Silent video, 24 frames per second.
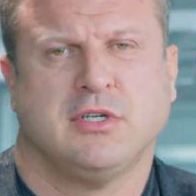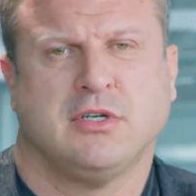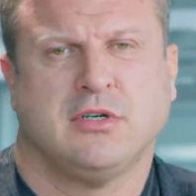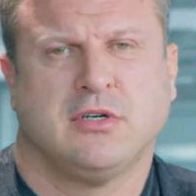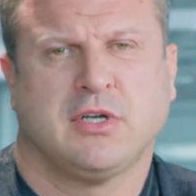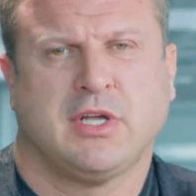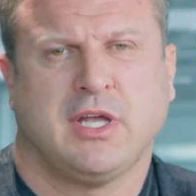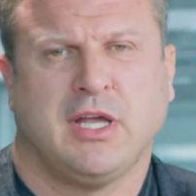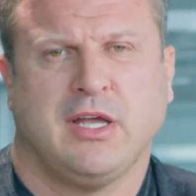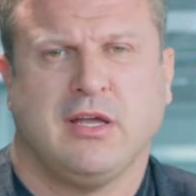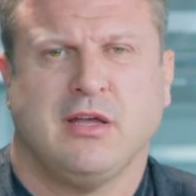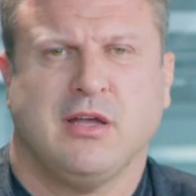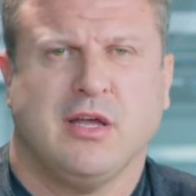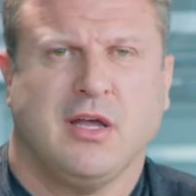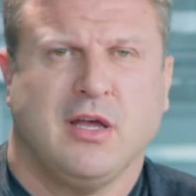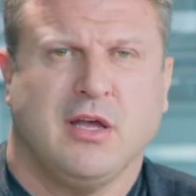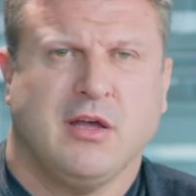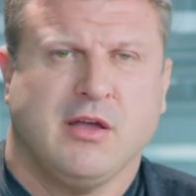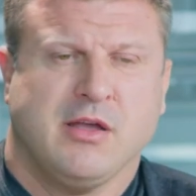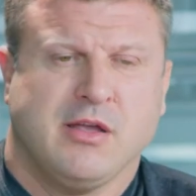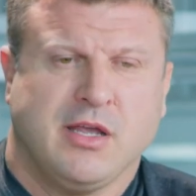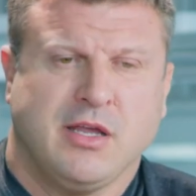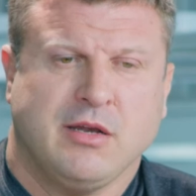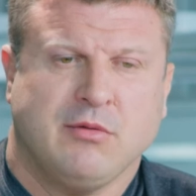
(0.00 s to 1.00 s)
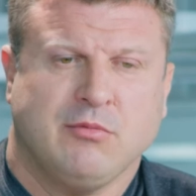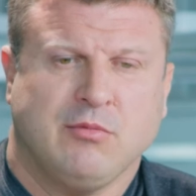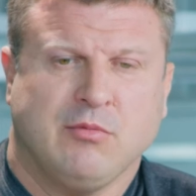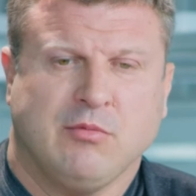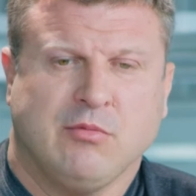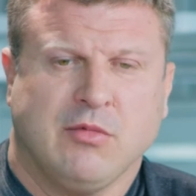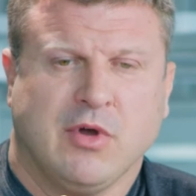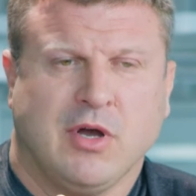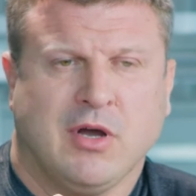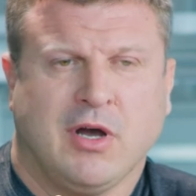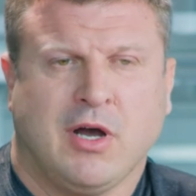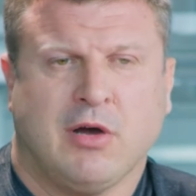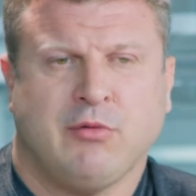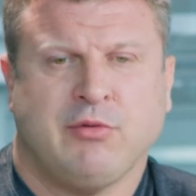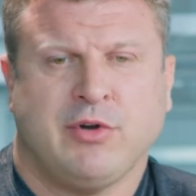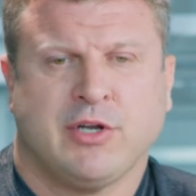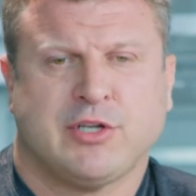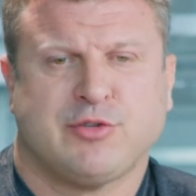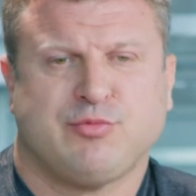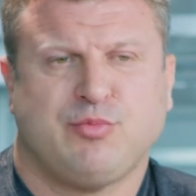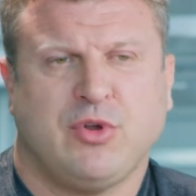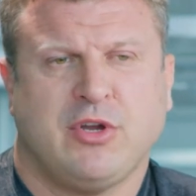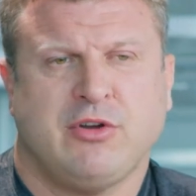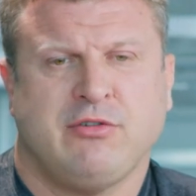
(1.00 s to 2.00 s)
Okay. In our
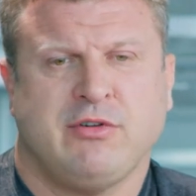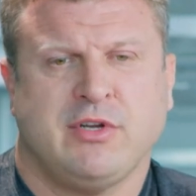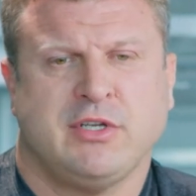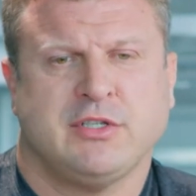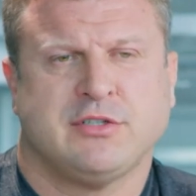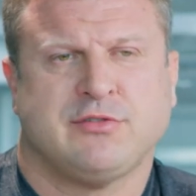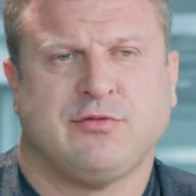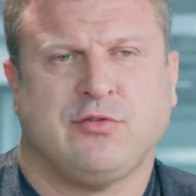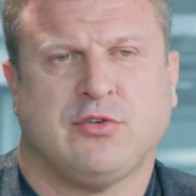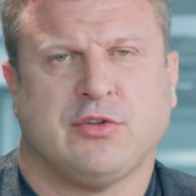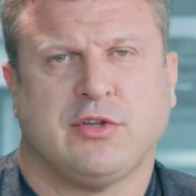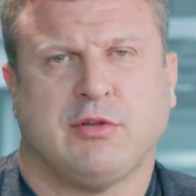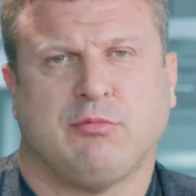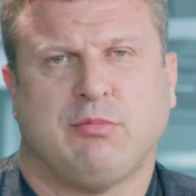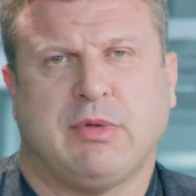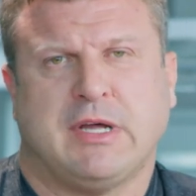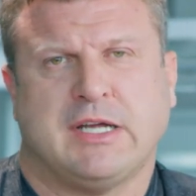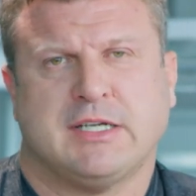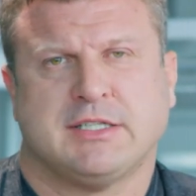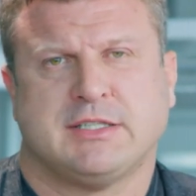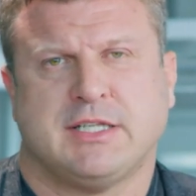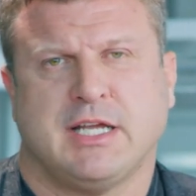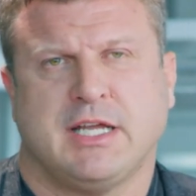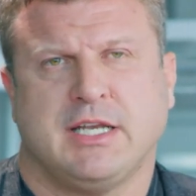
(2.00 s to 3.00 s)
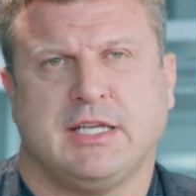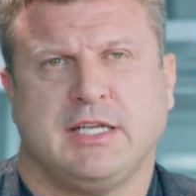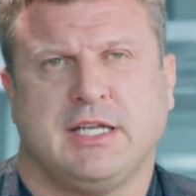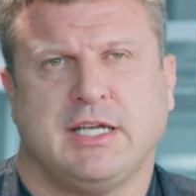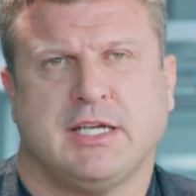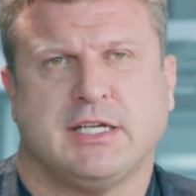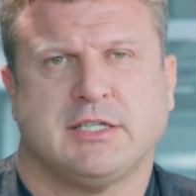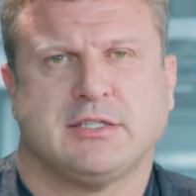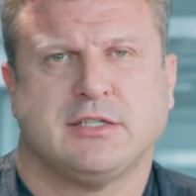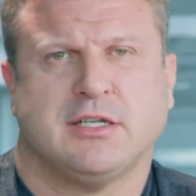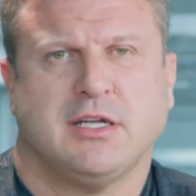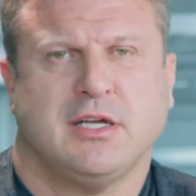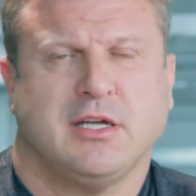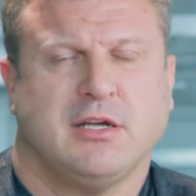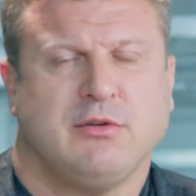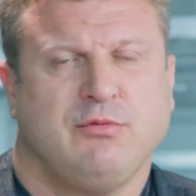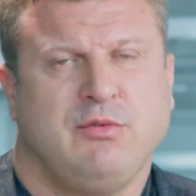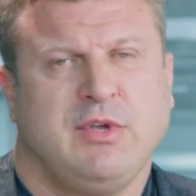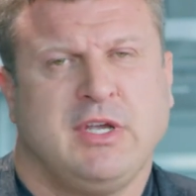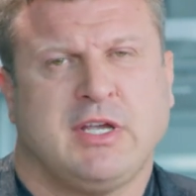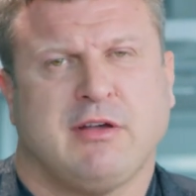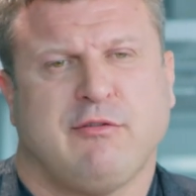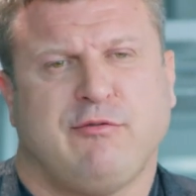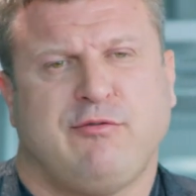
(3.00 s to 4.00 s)
experience for the past 10 years,
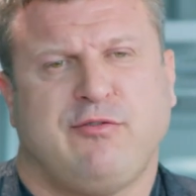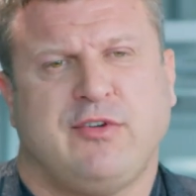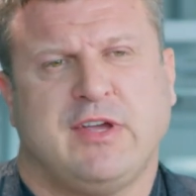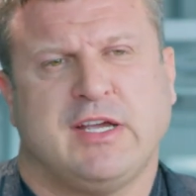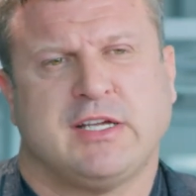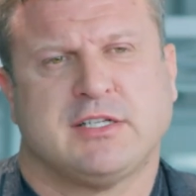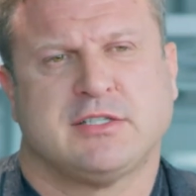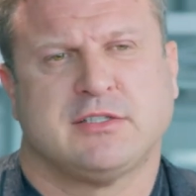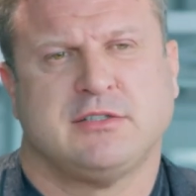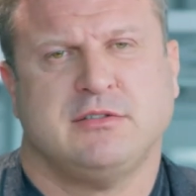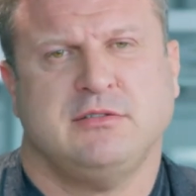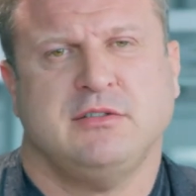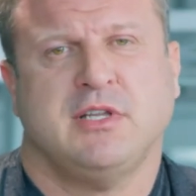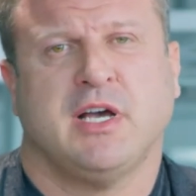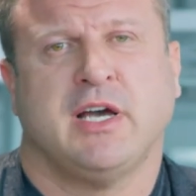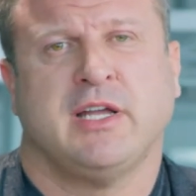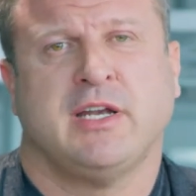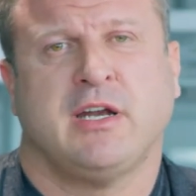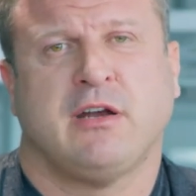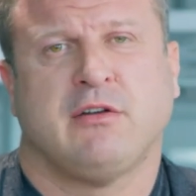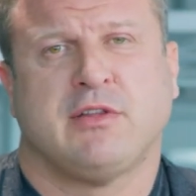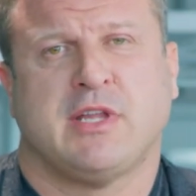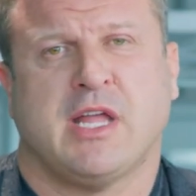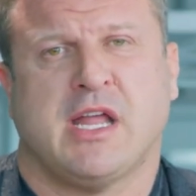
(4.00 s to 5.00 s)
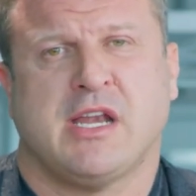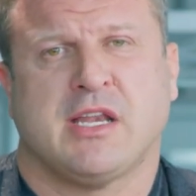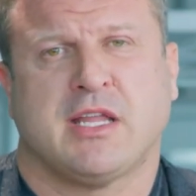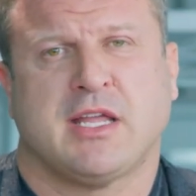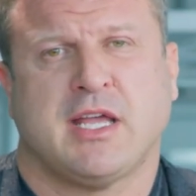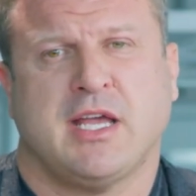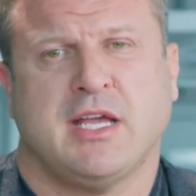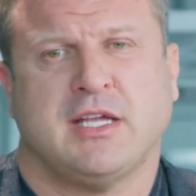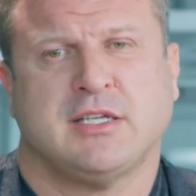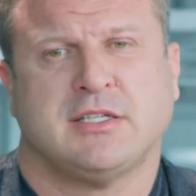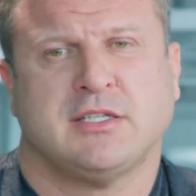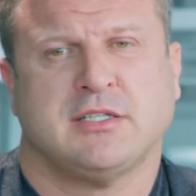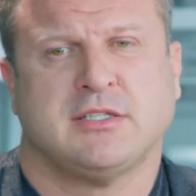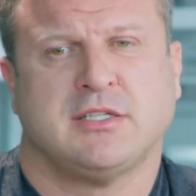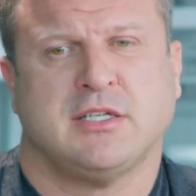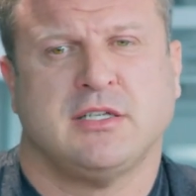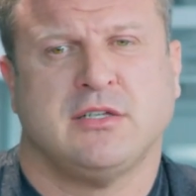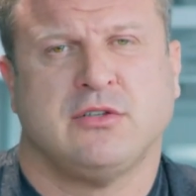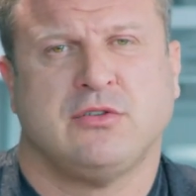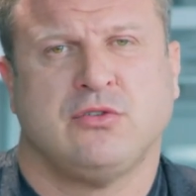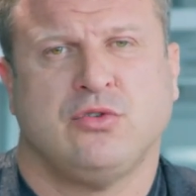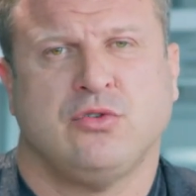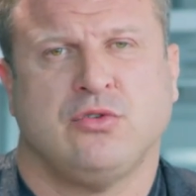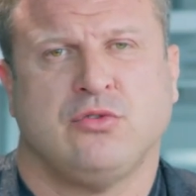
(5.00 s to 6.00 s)
we can fix 9 out of 10 cases
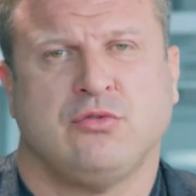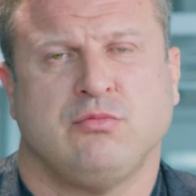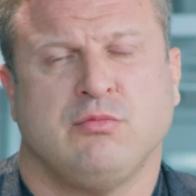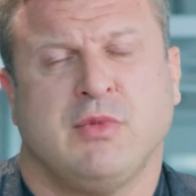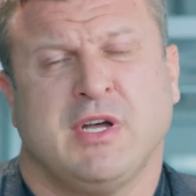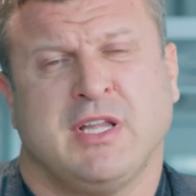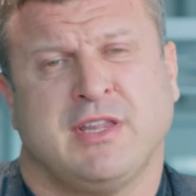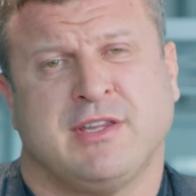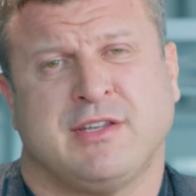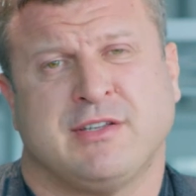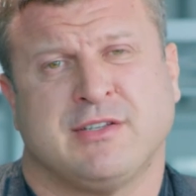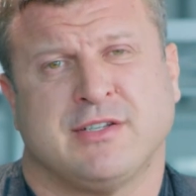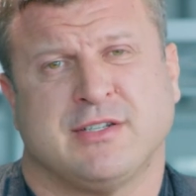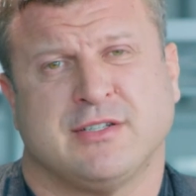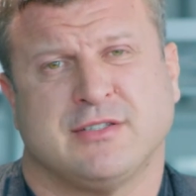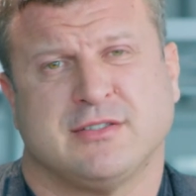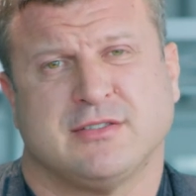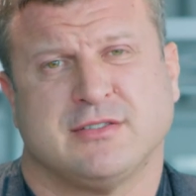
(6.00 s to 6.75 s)
in two months.